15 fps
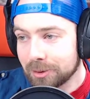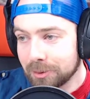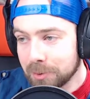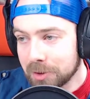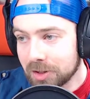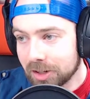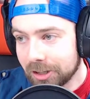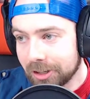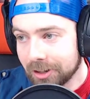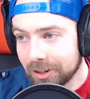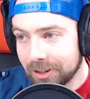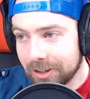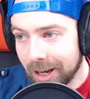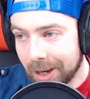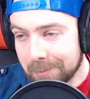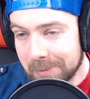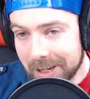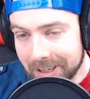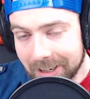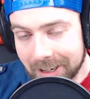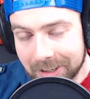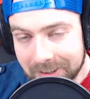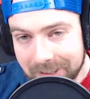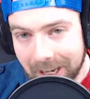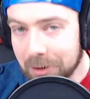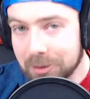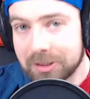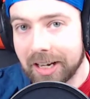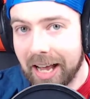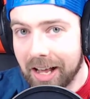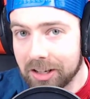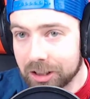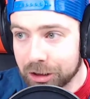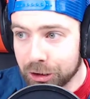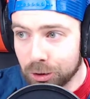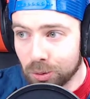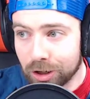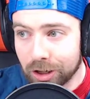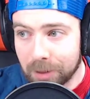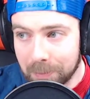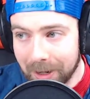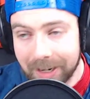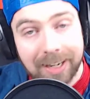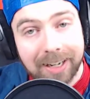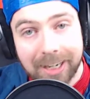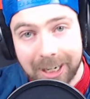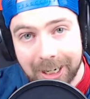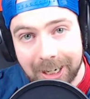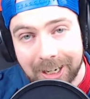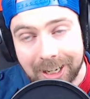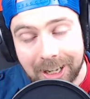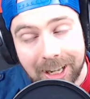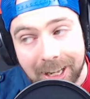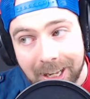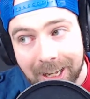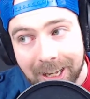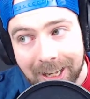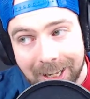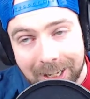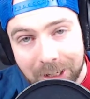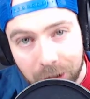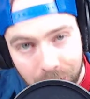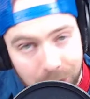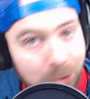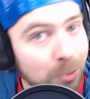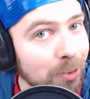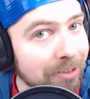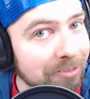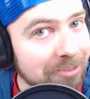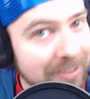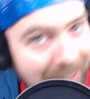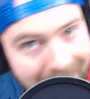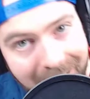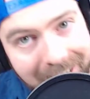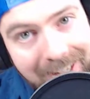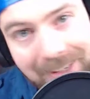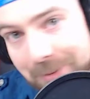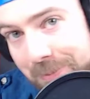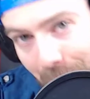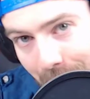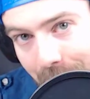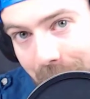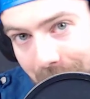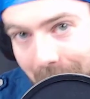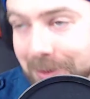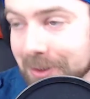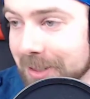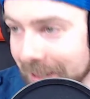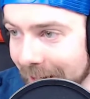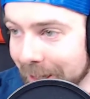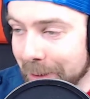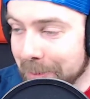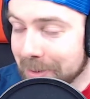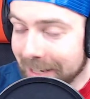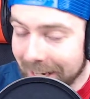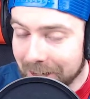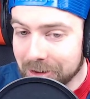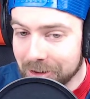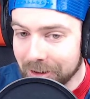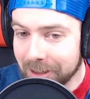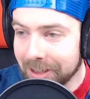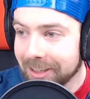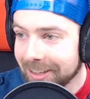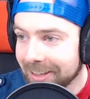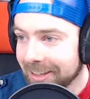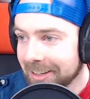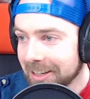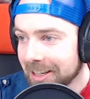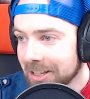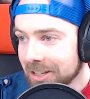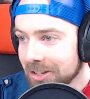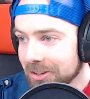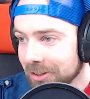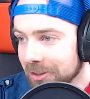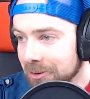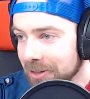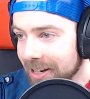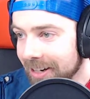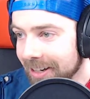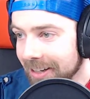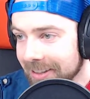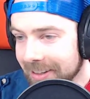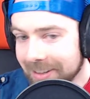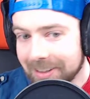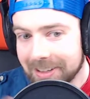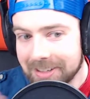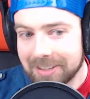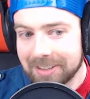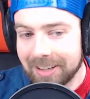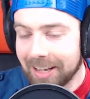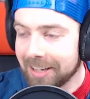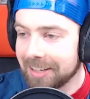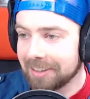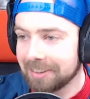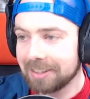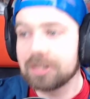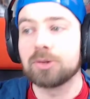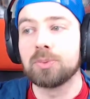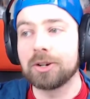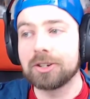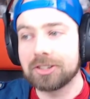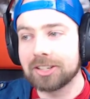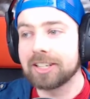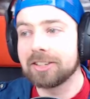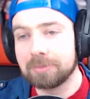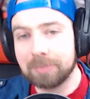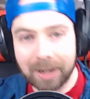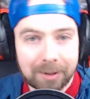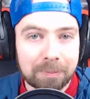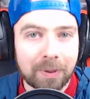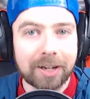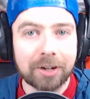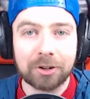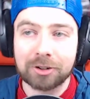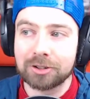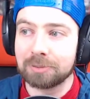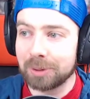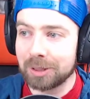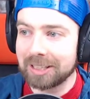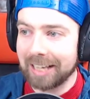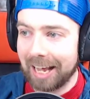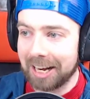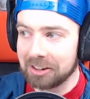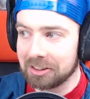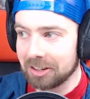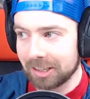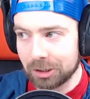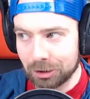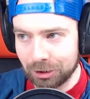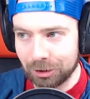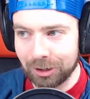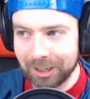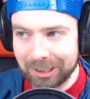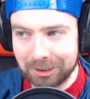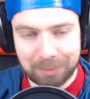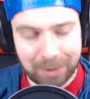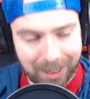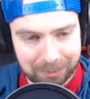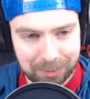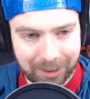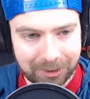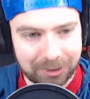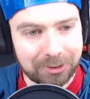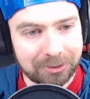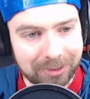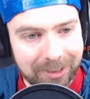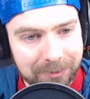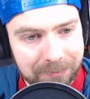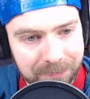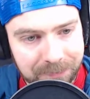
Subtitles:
was a good scout as you were a medic, you would have died both those times, actually. So this is like, this works against bad players, but anything is good against bad players, right?